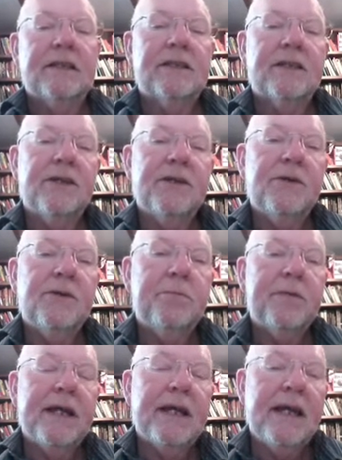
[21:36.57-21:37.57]
to
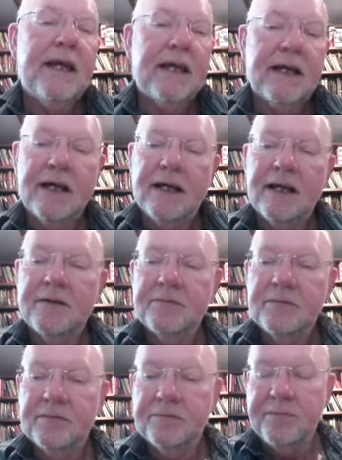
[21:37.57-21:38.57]
be
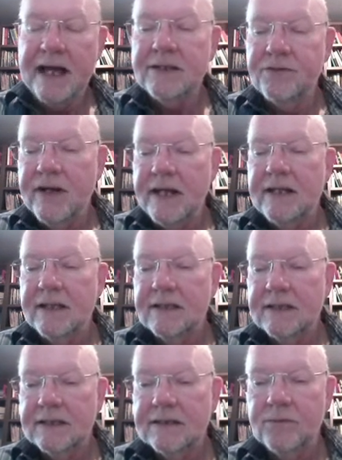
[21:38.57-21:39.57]
better
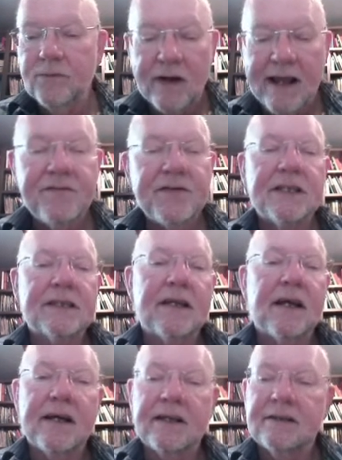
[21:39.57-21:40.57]
readers, whatever the
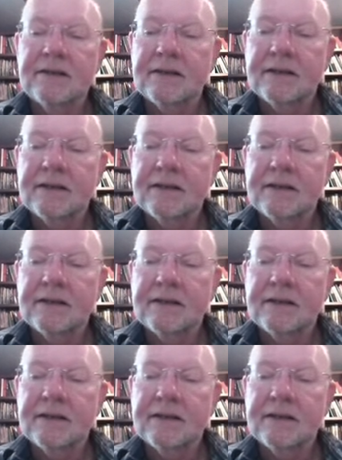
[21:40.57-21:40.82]
style.